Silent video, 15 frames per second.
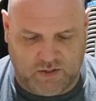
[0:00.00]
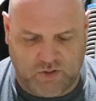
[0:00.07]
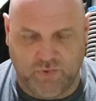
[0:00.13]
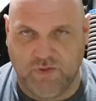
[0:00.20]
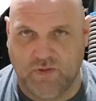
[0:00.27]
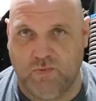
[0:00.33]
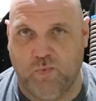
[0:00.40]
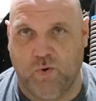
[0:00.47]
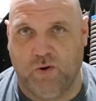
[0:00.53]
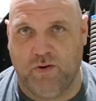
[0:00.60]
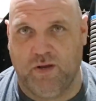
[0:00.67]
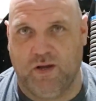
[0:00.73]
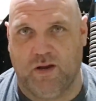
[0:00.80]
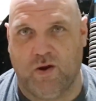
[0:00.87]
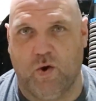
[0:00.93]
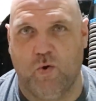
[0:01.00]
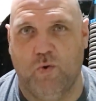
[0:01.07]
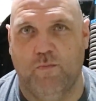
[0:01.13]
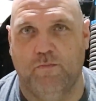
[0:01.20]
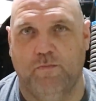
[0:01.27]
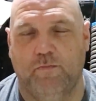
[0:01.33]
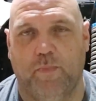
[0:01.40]
Doing some welding at
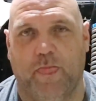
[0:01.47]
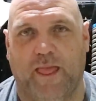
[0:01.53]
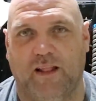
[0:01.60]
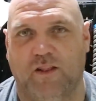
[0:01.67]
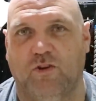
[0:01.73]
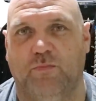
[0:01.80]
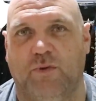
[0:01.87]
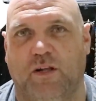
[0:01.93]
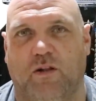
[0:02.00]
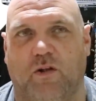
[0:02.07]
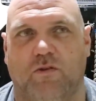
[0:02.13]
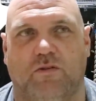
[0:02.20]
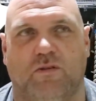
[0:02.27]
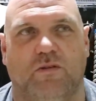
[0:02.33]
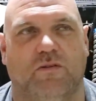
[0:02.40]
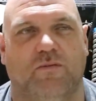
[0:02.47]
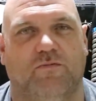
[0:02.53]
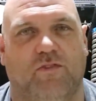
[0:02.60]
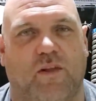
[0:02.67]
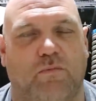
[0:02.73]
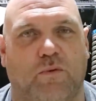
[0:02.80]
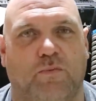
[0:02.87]
home, a little bit close to some
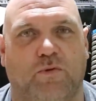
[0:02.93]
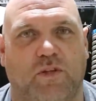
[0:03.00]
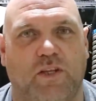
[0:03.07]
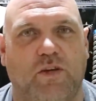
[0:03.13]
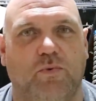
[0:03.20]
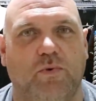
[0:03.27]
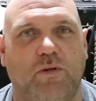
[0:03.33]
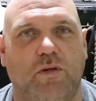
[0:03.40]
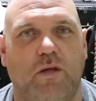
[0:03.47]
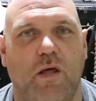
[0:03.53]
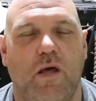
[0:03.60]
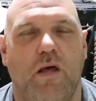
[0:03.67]
flammable liquid.